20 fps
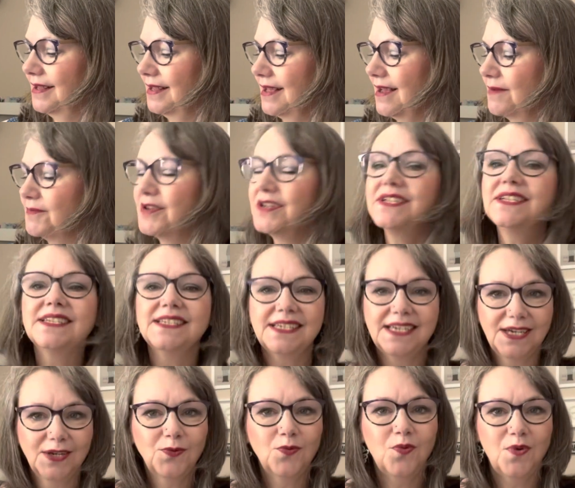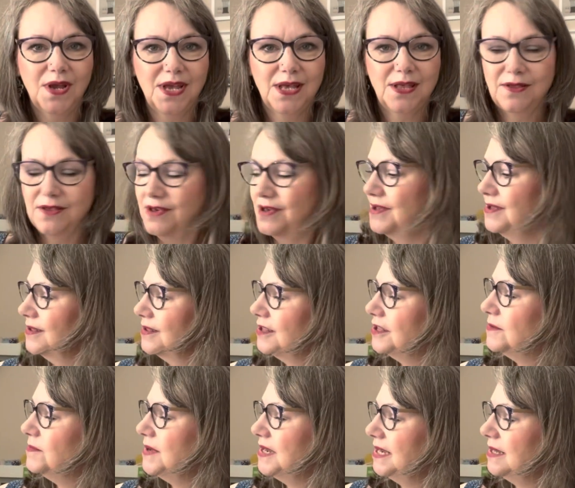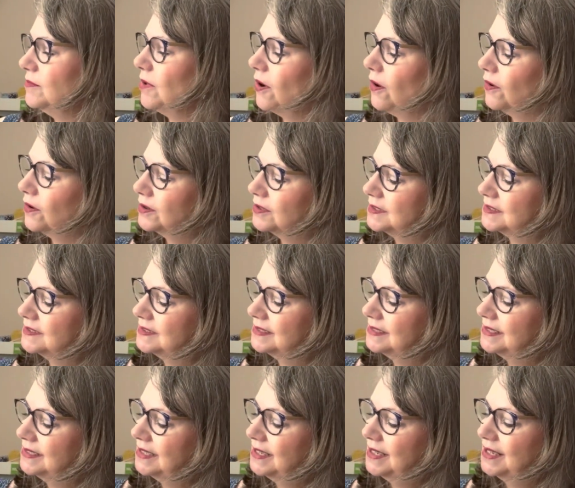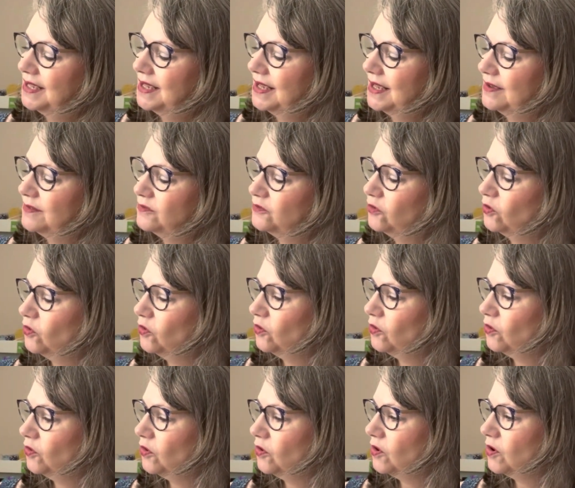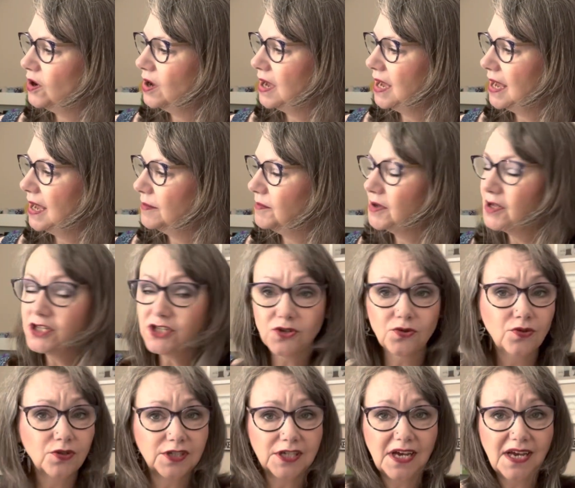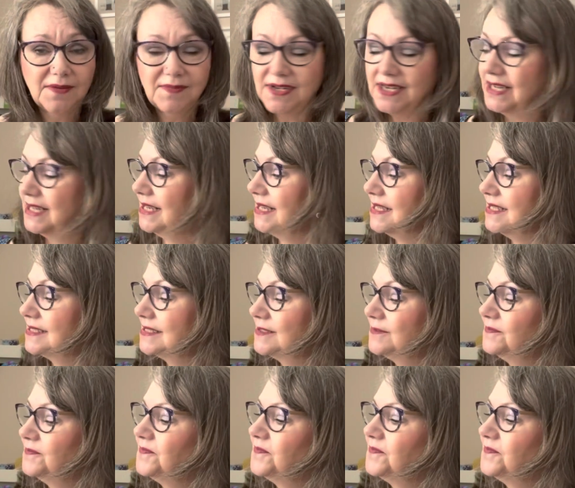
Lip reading: I'm gonna stick with the mini box for a short time at least.